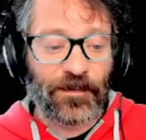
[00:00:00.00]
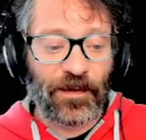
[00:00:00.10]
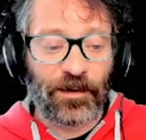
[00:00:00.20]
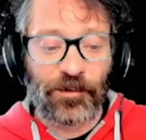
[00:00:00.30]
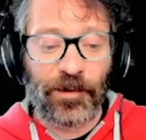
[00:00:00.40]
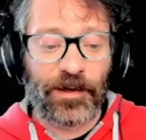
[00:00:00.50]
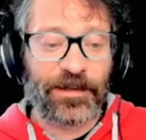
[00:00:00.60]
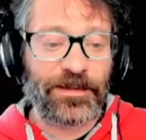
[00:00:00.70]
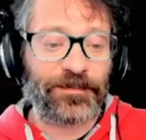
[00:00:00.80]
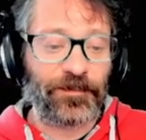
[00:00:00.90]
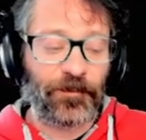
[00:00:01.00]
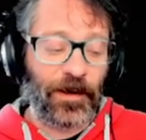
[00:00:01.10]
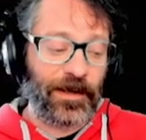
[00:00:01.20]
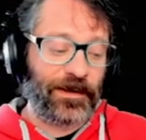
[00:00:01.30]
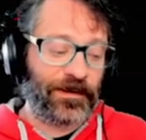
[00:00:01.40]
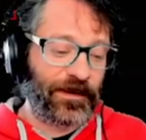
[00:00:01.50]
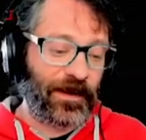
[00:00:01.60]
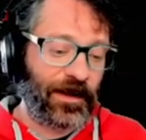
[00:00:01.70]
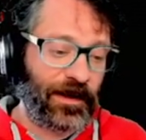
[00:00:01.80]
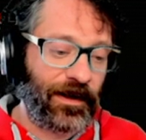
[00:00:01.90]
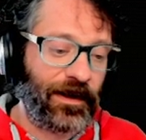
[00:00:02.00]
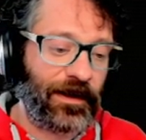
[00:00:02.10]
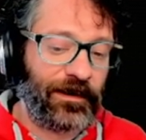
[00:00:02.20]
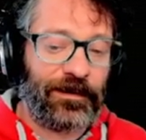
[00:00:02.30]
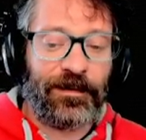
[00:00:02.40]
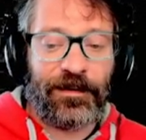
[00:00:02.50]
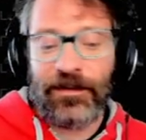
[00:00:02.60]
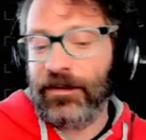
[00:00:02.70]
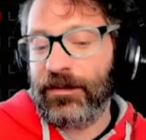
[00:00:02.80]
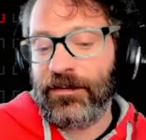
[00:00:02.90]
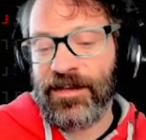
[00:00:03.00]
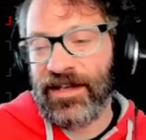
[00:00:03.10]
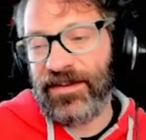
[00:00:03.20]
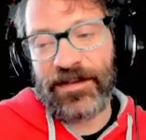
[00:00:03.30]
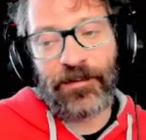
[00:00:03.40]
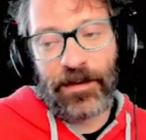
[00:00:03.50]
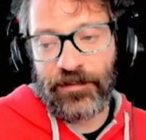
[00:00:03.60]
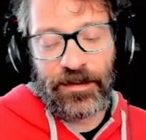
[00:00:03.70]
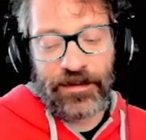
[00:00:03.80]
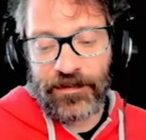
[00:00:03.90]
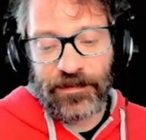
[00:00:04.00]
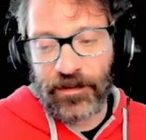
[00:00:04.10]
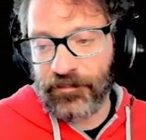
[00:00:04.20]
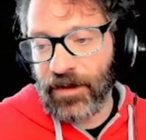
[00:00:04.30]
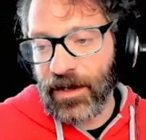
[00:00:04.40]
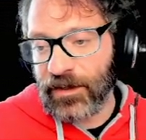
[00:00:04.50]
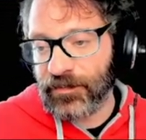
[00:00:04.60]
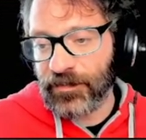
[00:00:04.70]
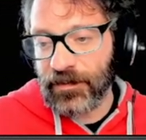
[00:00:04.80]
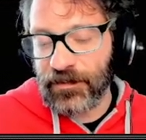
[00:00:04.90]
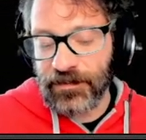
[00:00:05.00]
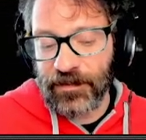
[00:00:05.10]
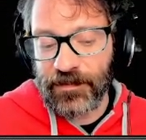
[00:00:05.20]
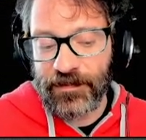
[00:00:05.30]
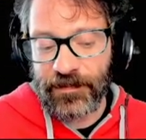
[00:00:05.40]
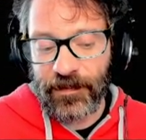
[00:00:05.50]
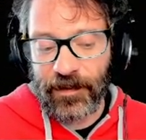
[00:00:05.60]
They all work in different ways. They're quite varied. So rage, for instance,